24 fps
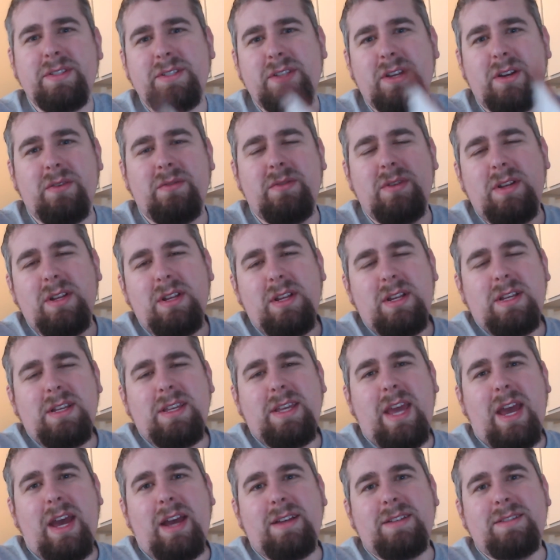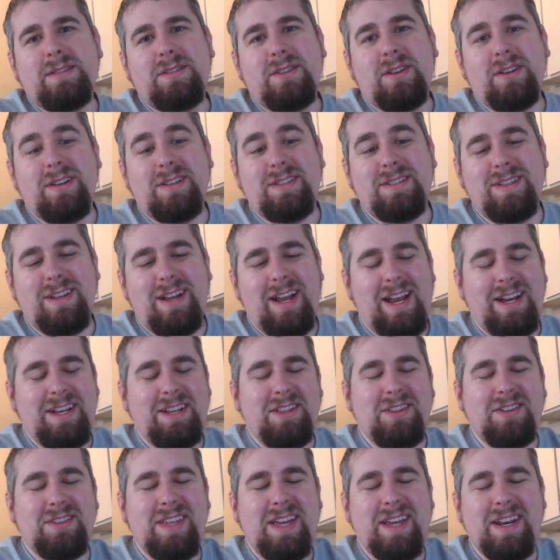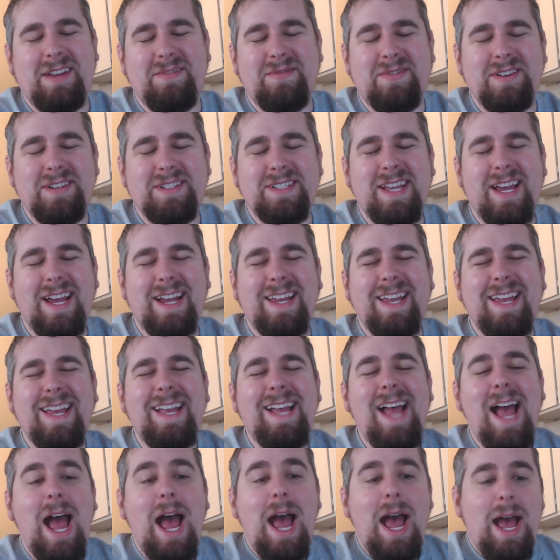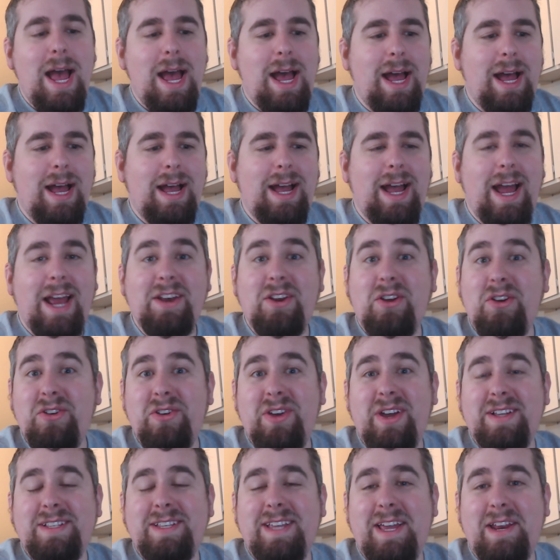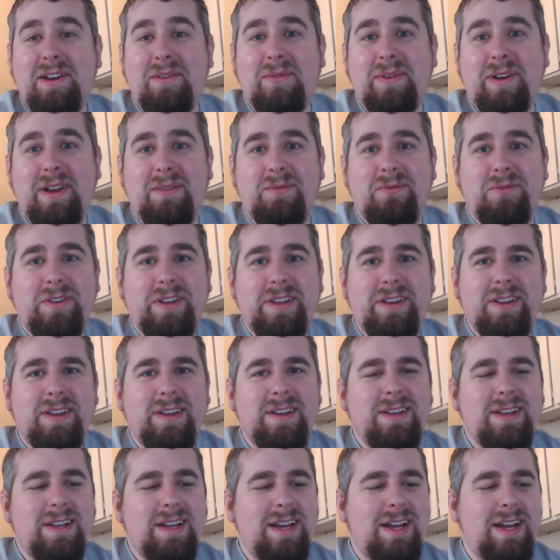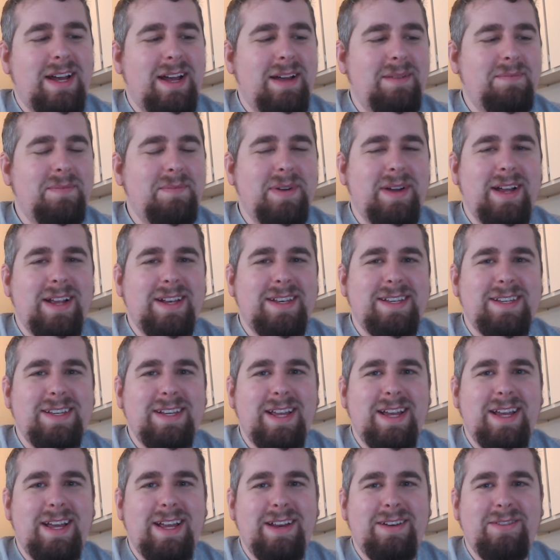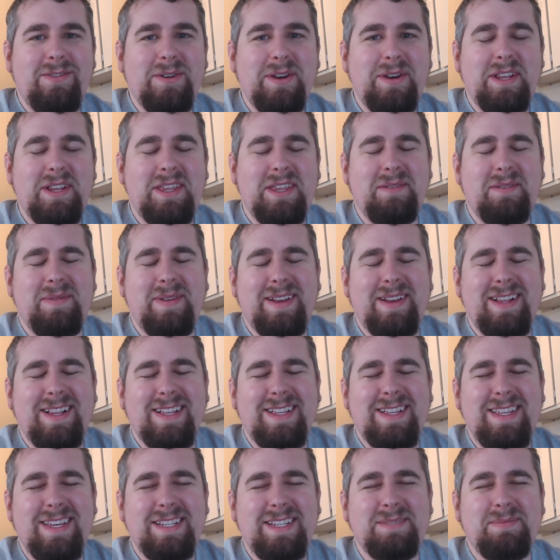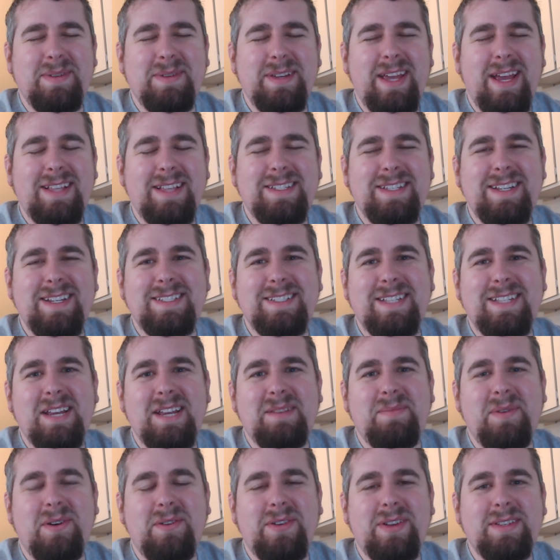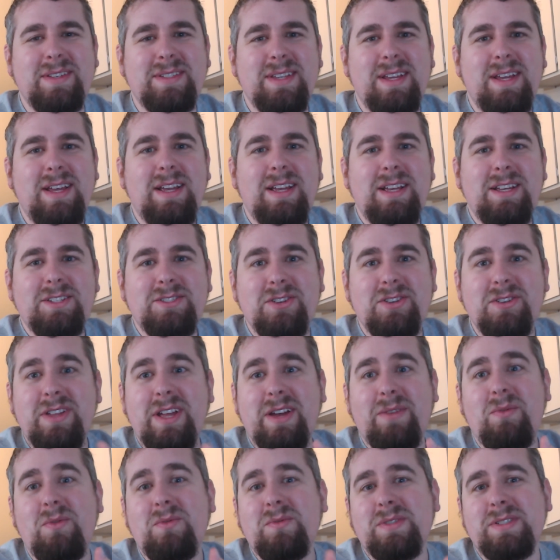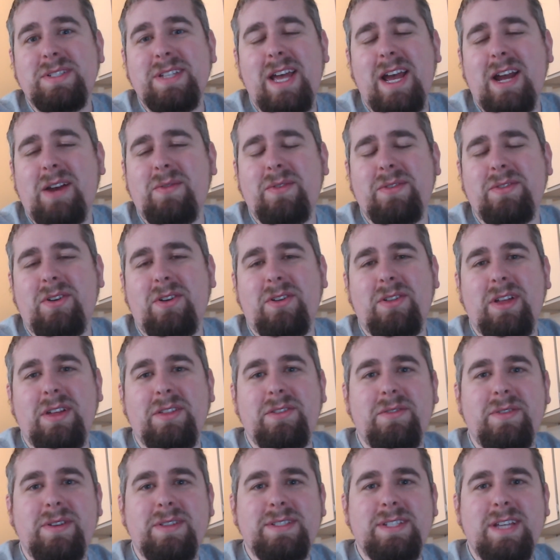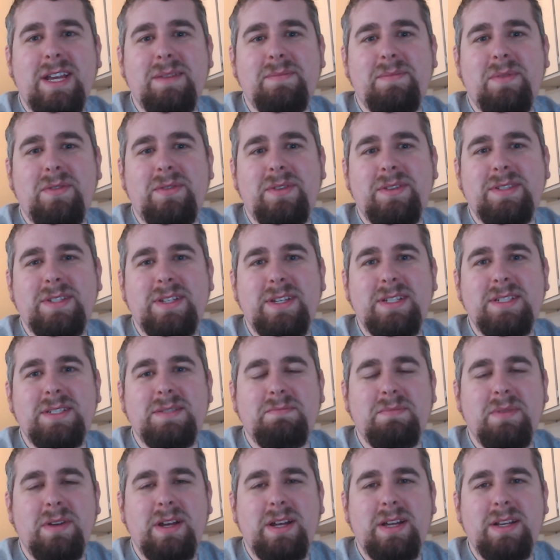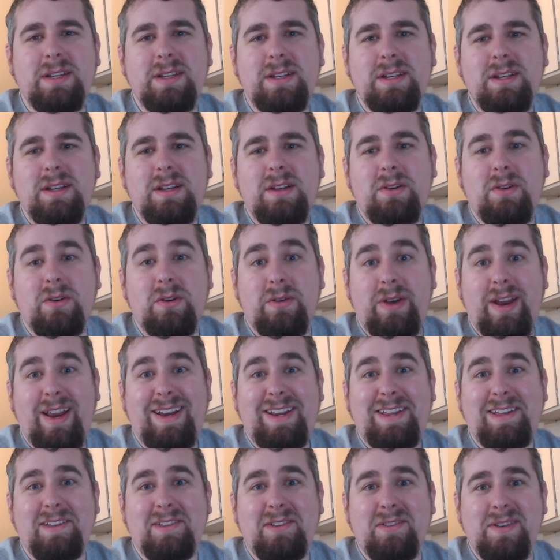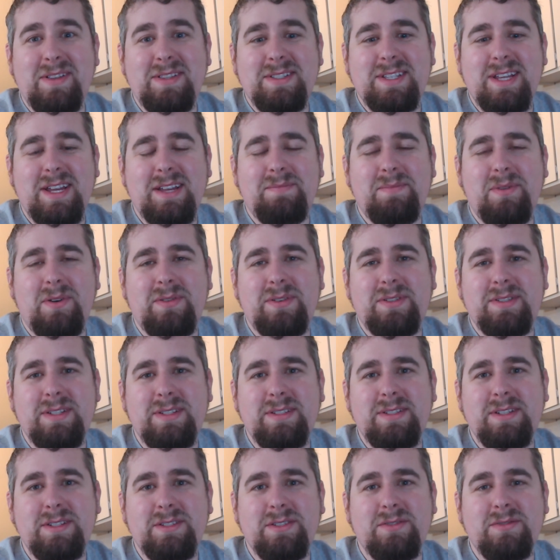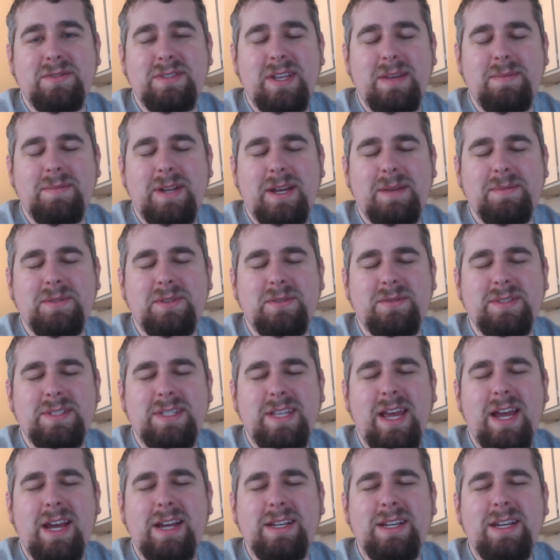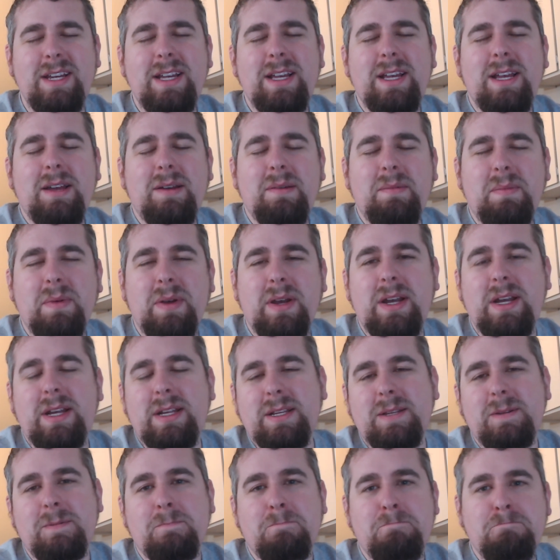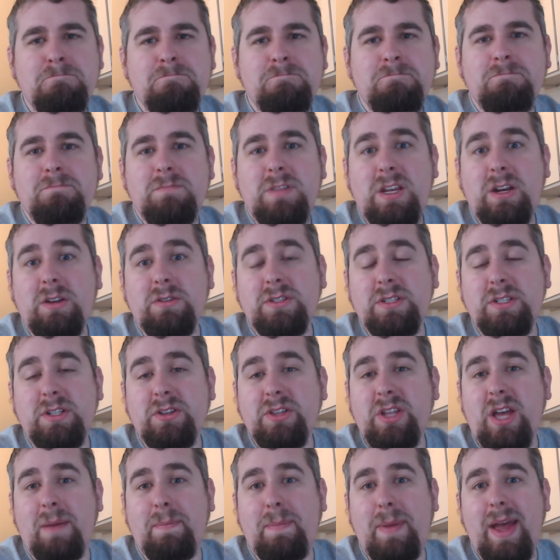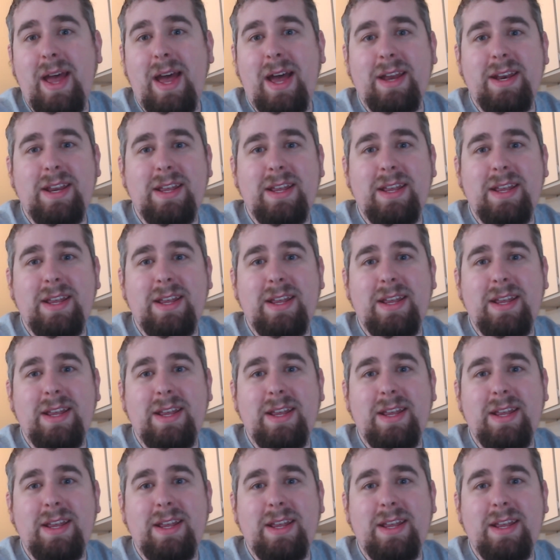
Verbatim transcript: So yeah, so I had to look that up for a sec. Uh, I know you guys hate it when I read, um, but uh, read of these. But yeah, it's an insight bonus. So that won't stack with all other insight bonuses, but or any other insight bonuses. You know, same types don't stack, but you know, still not bad.